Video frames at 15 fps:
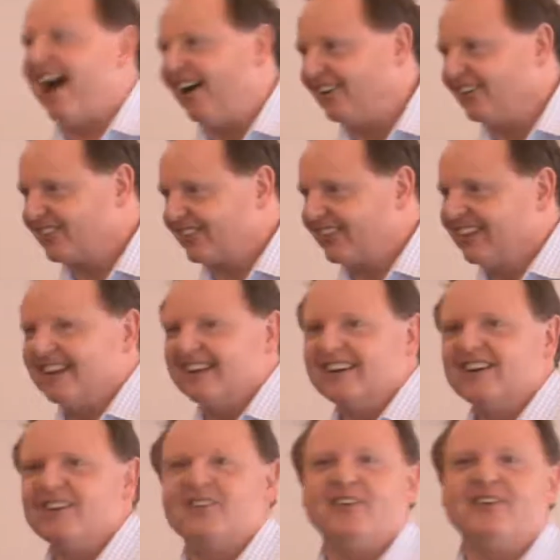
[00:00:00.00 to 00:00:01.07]
else?
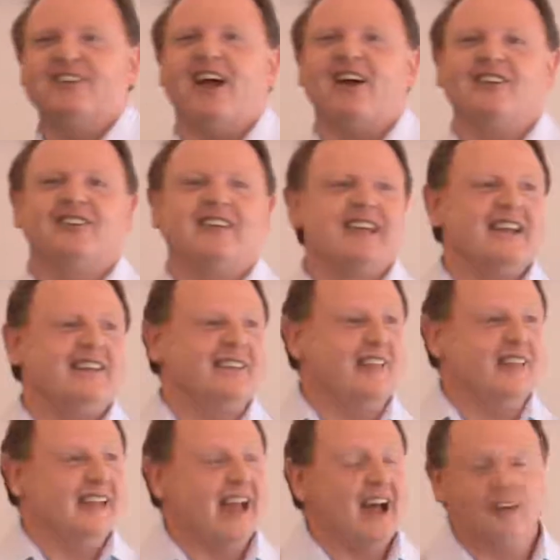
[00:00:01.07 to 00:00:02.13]
We just start singing
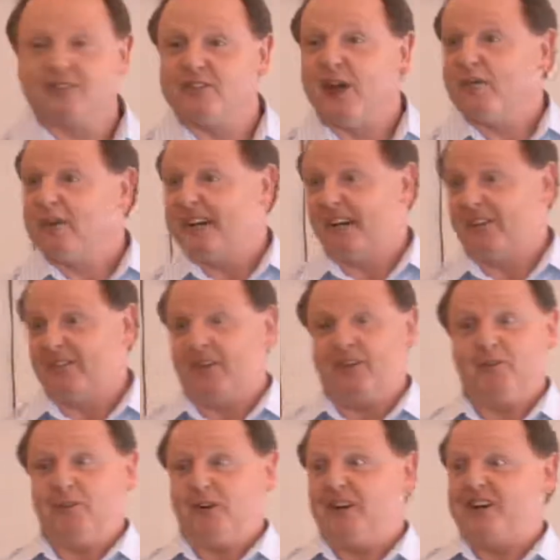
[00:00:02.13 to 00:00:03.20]
something else. Nobody
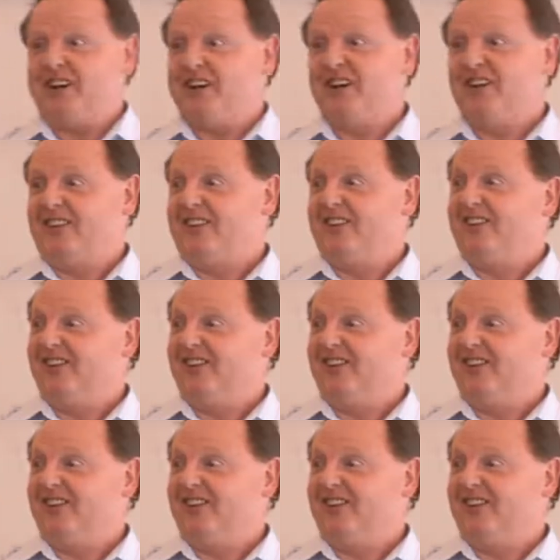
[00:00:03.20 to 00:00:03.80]
goes, What are